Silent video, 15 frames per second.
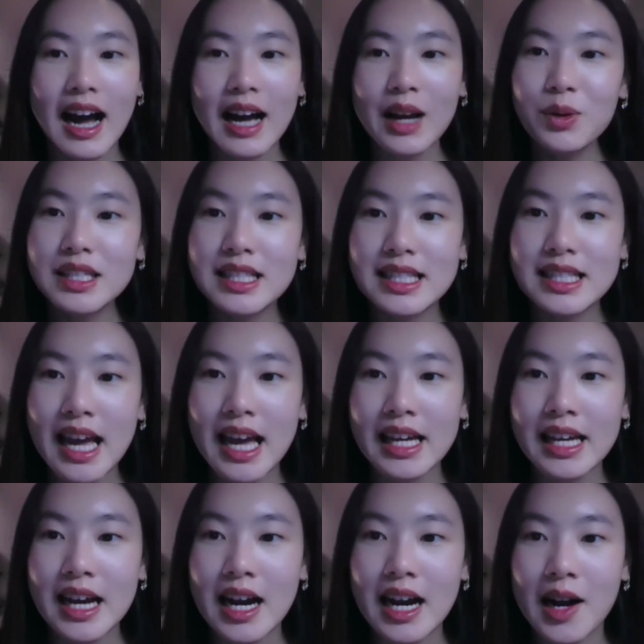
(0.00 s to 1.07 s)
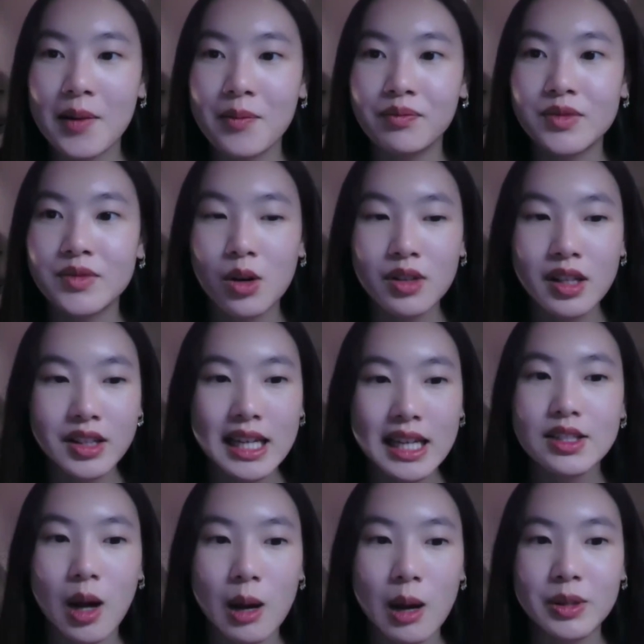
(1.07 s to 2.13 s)
I would say don't let that
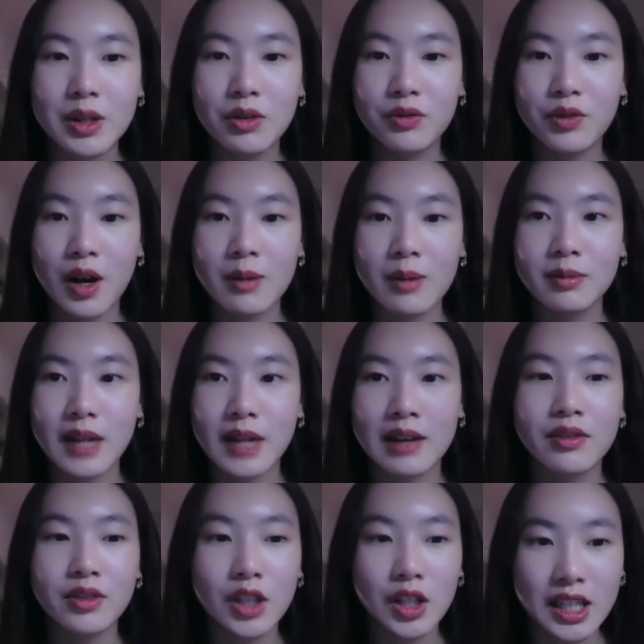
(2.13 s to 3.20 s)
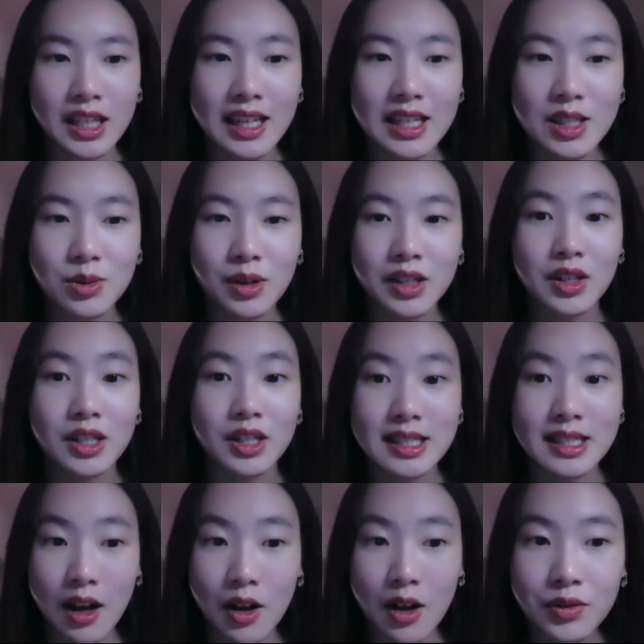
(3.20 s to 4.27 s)
stop you from kind of looking into it
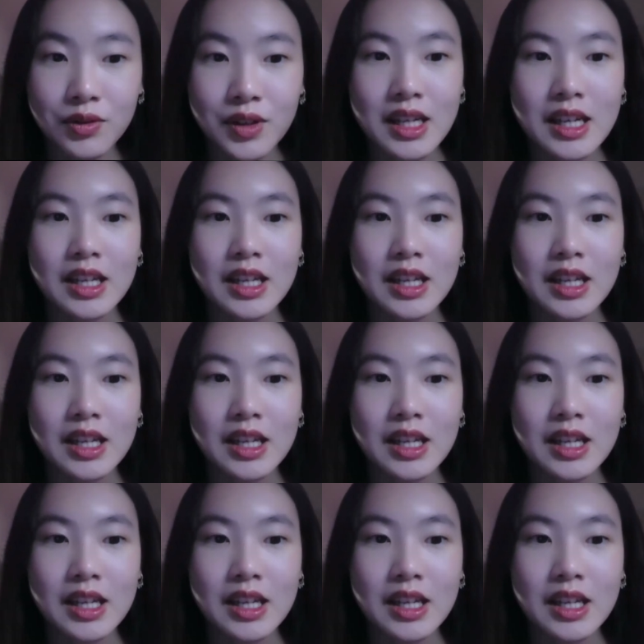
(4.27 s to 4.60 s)
yourself.